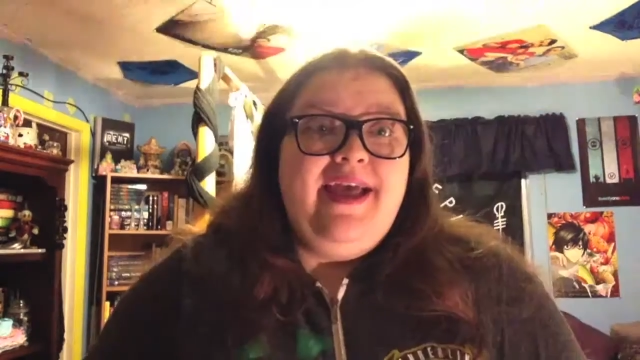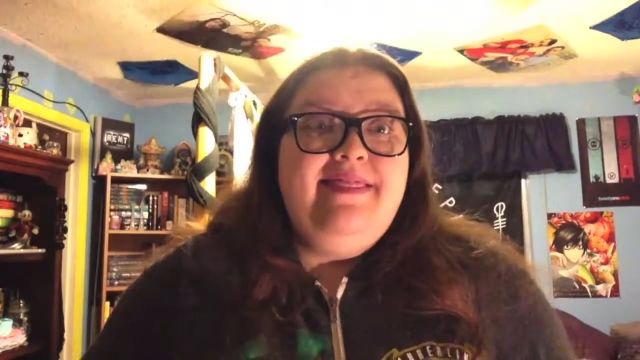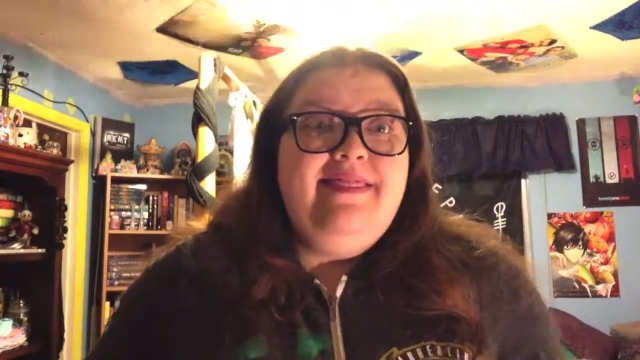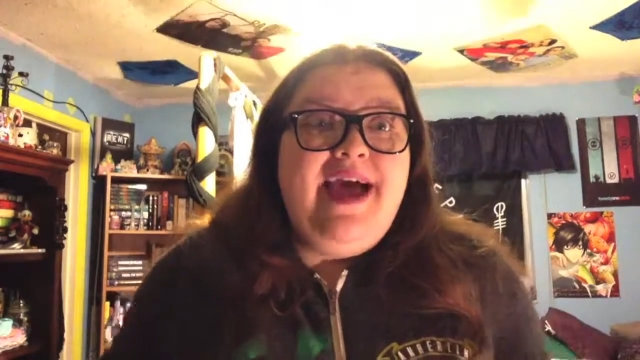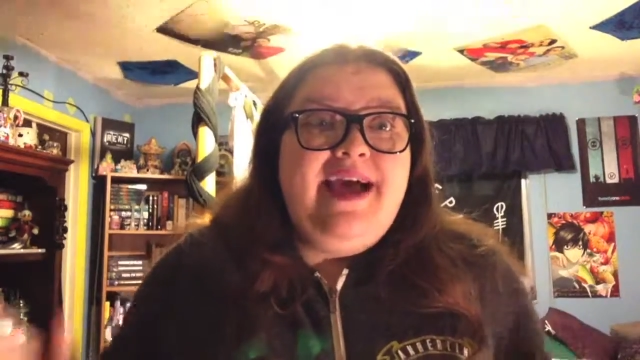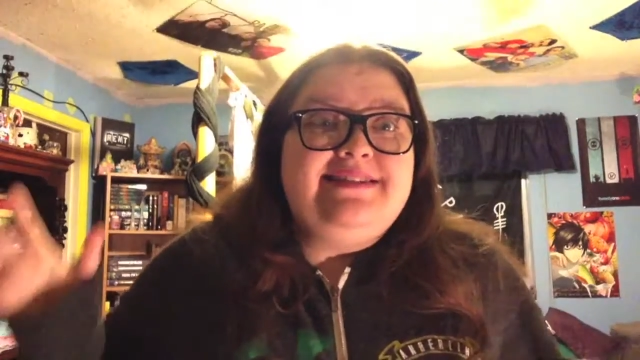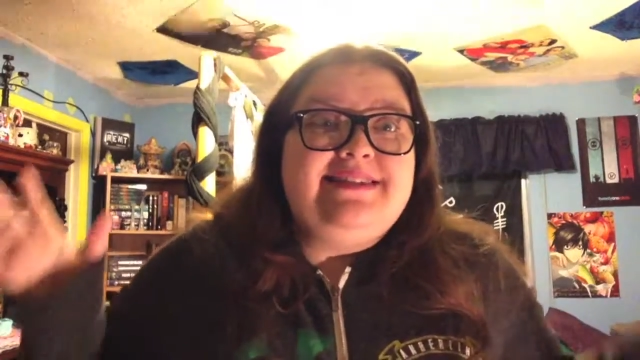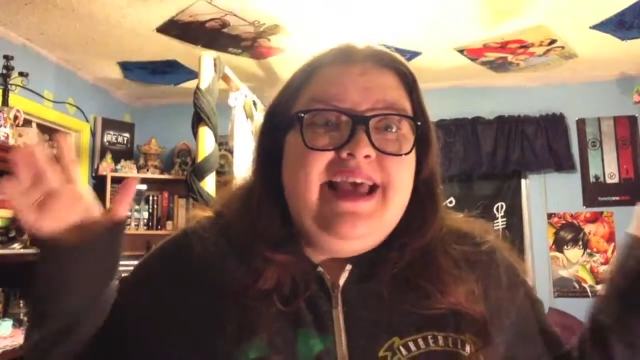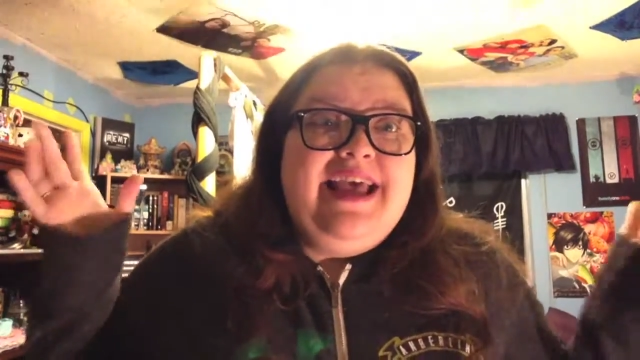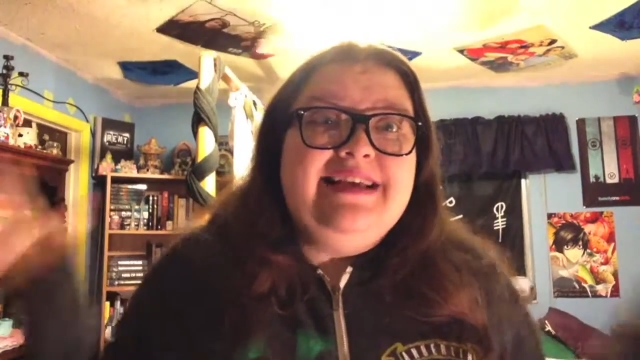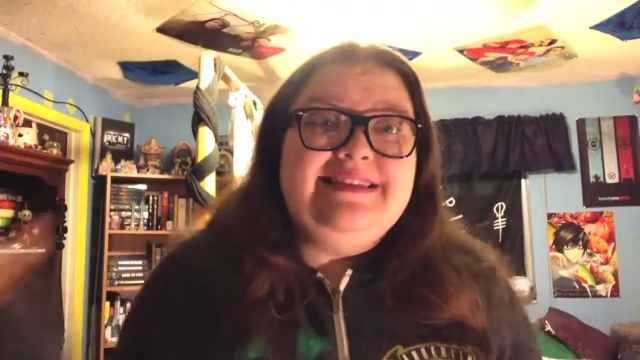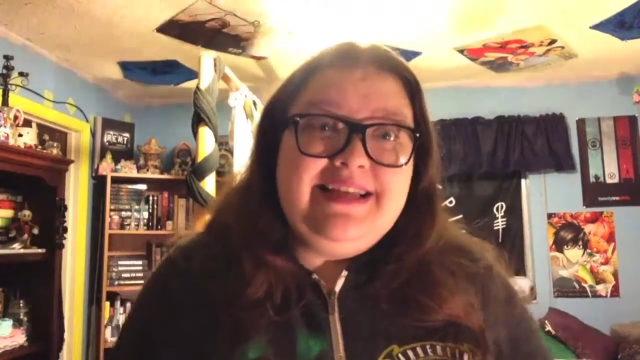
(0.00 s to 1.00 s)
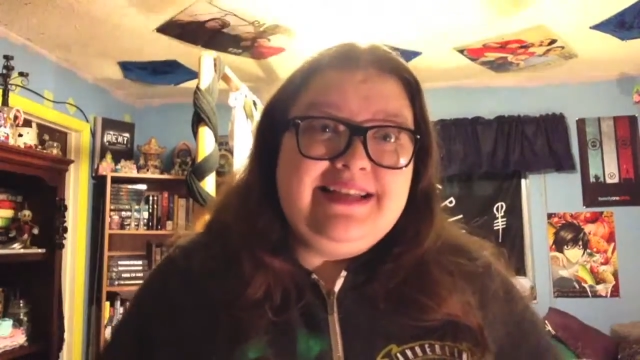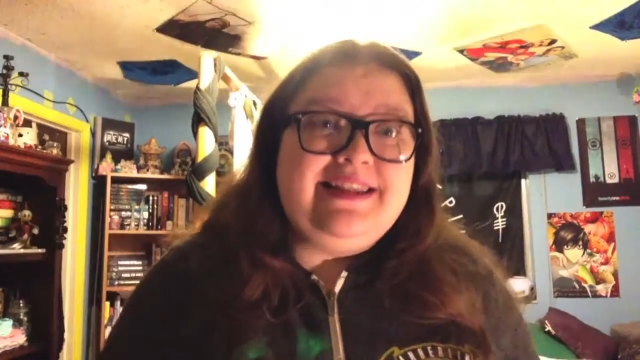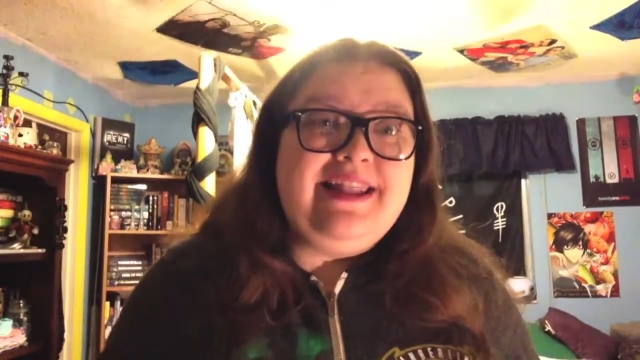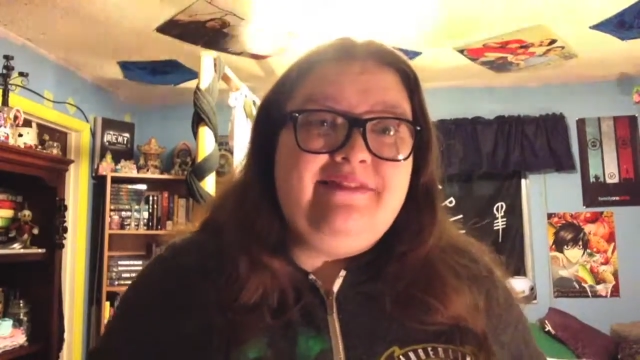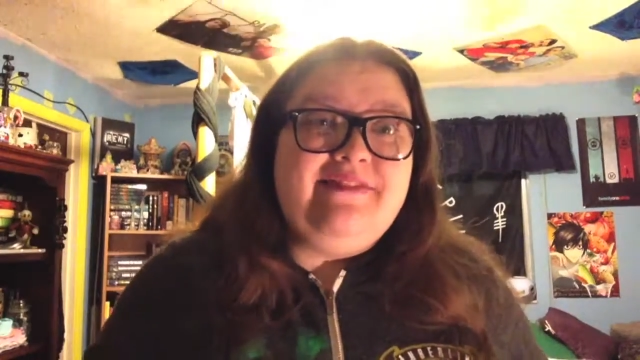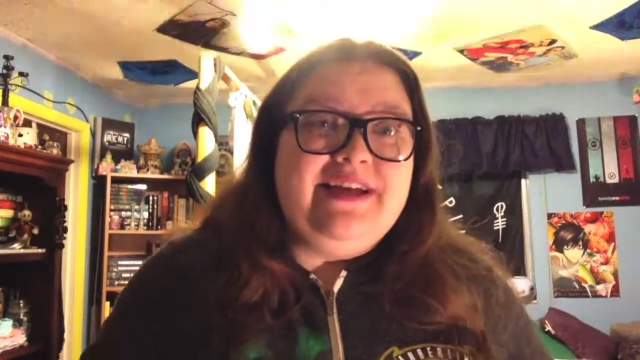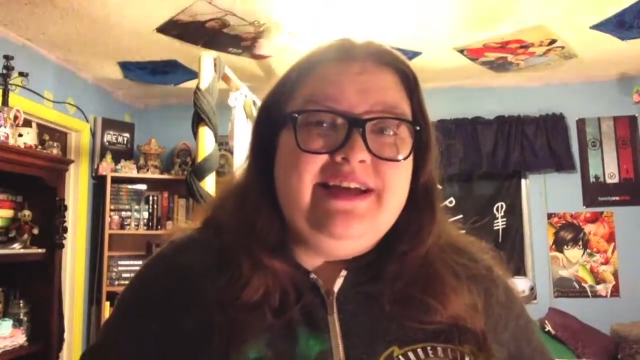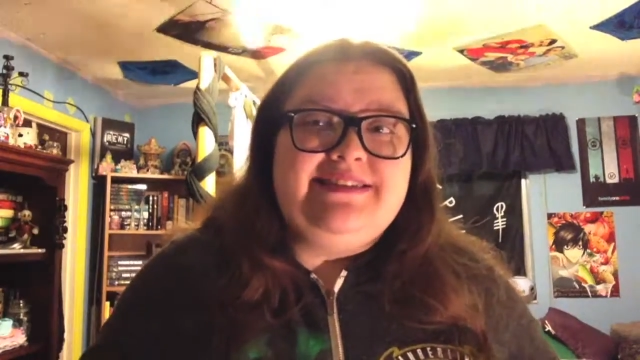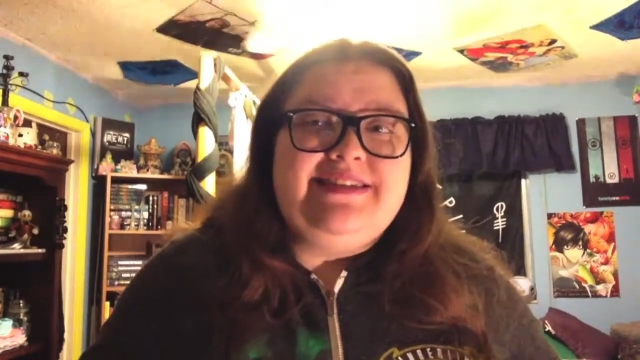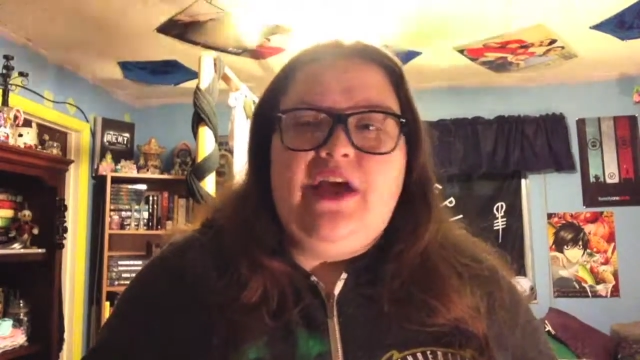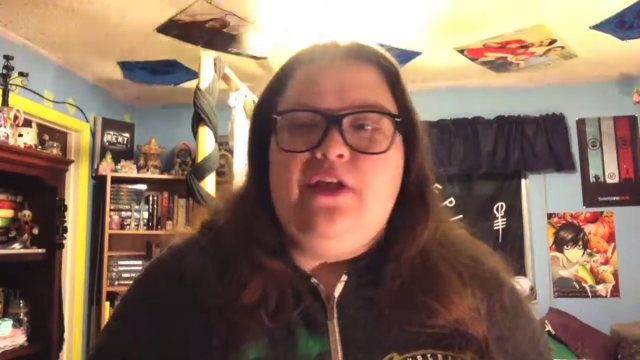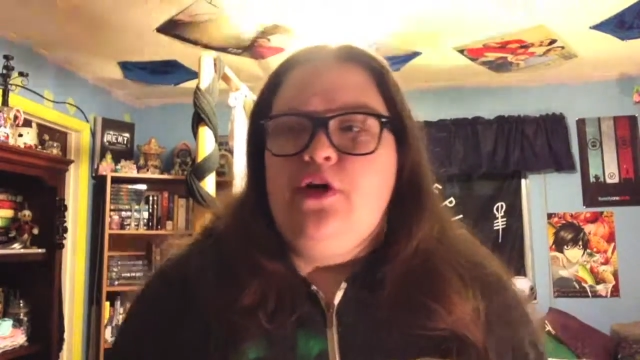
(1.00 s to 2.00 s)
And that is it, lovelies.